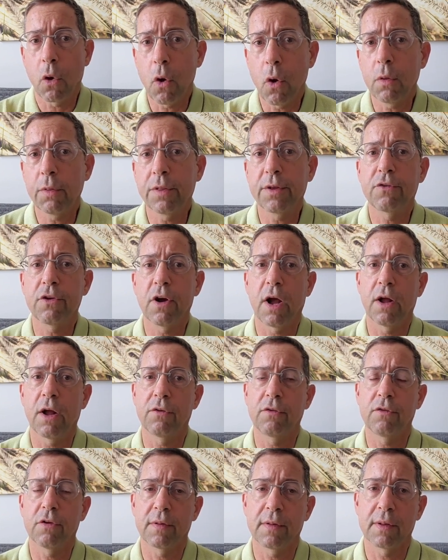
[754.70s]
told the
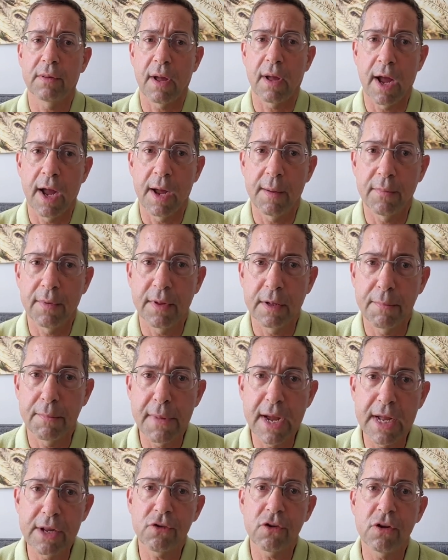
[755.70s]
judge at the time
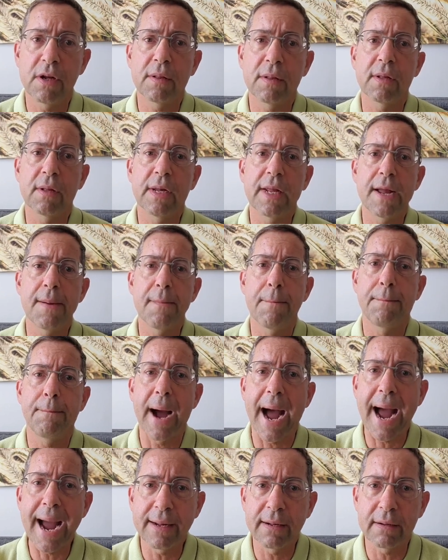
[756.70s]
that mentioning the name
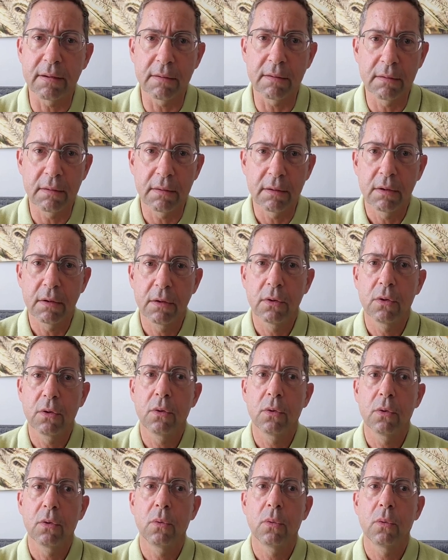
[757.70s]
Biden
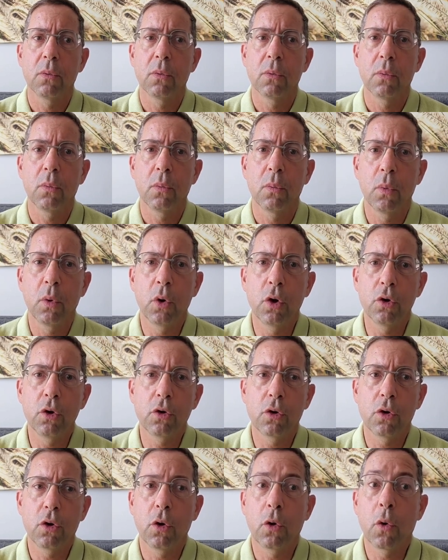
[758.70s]

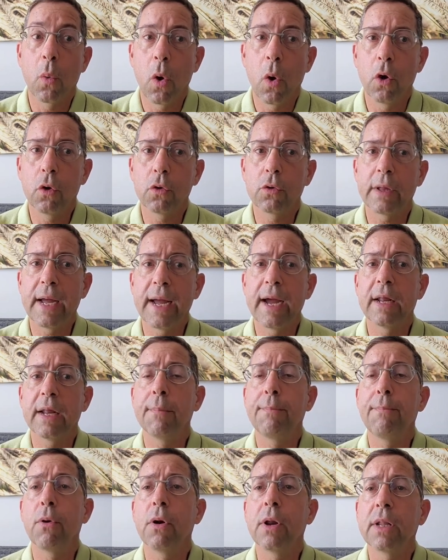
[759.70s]
would, quote,
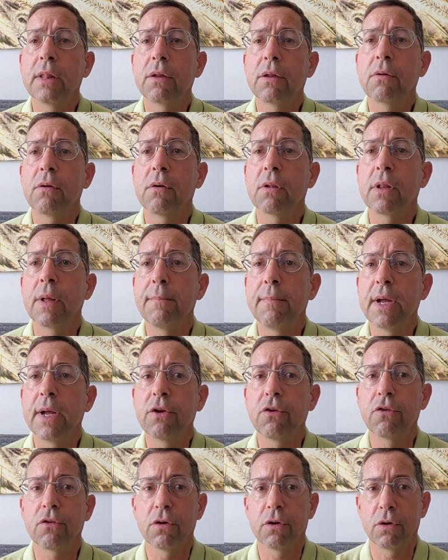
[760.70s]
add a political
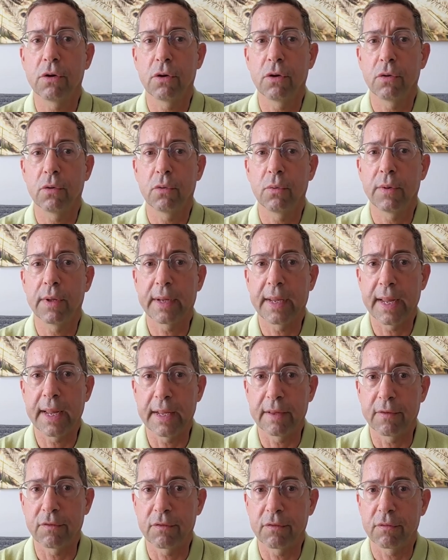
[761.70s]
dimension to the
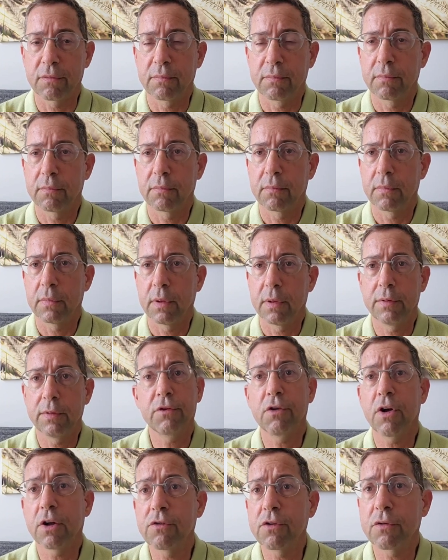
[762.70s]
case.
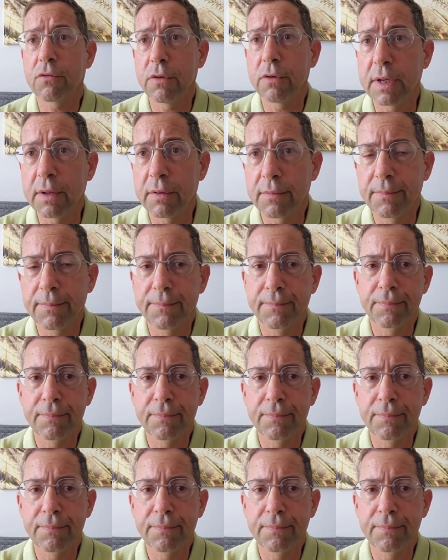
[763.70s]
And the judge agreed.